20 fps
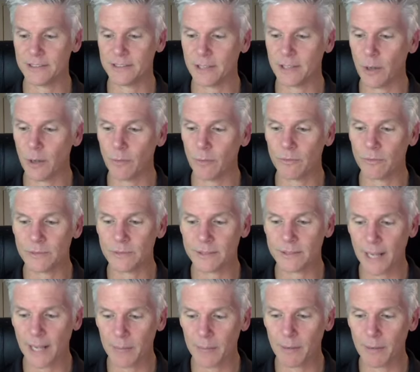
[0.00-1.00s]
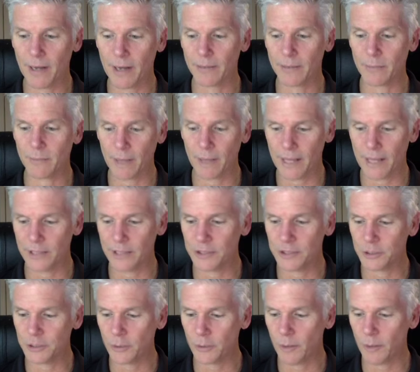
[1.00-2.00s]
So celebrate
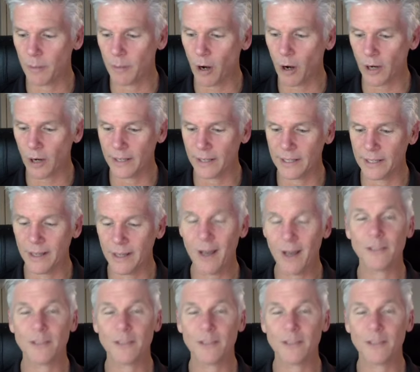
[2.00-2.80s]
enjoy, party.